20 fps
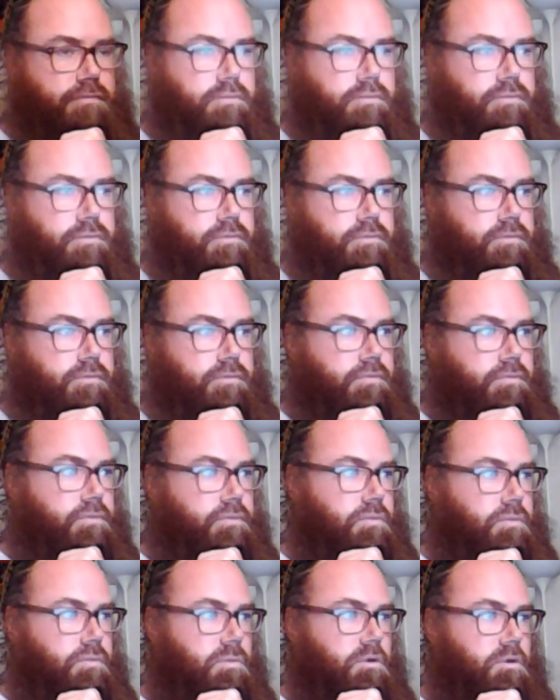Biden's
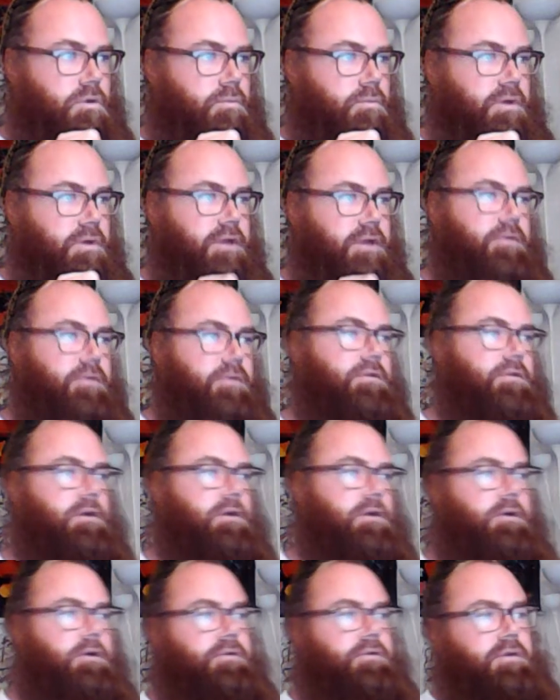daughter said that Joe would
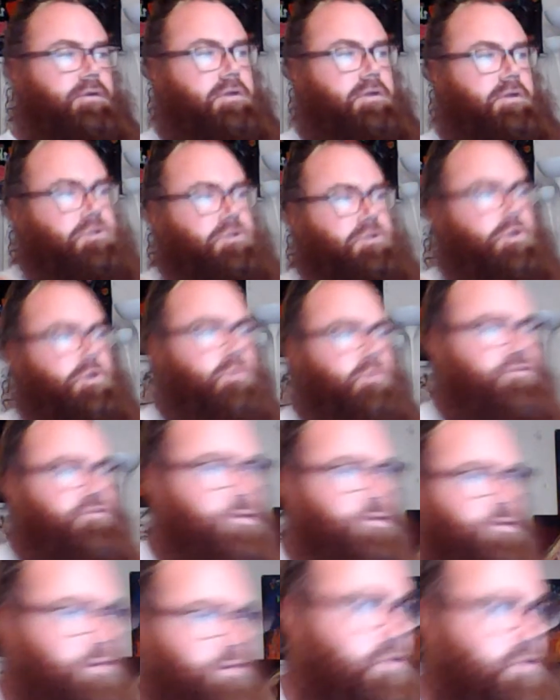force her into the
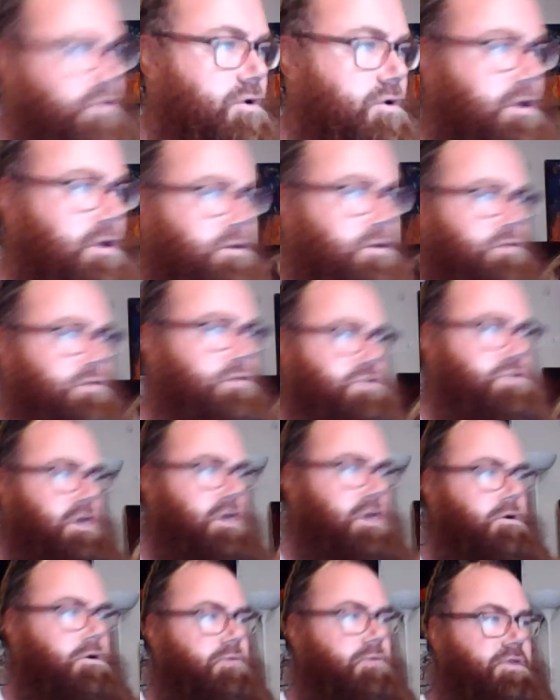shower with him
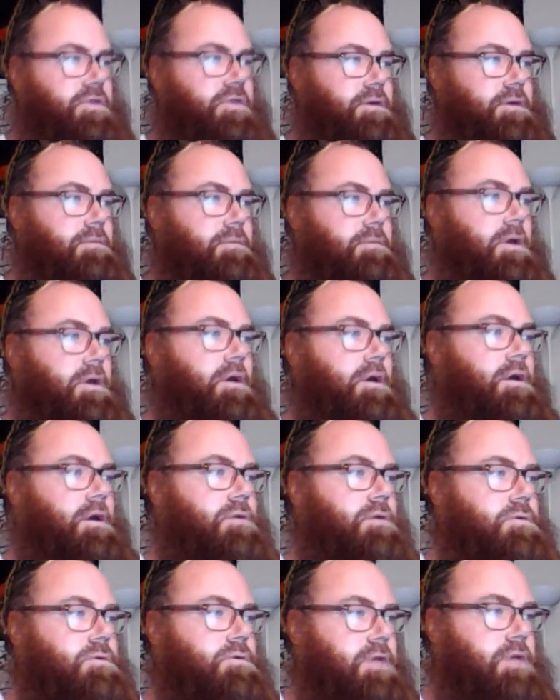to take inappropriate
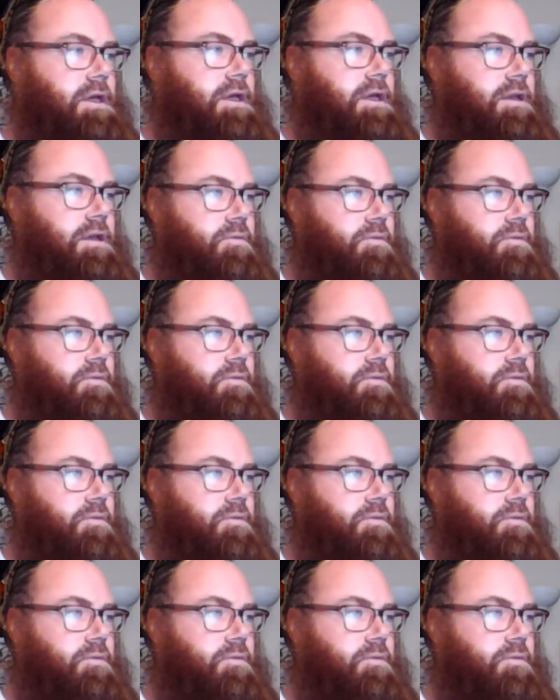showers.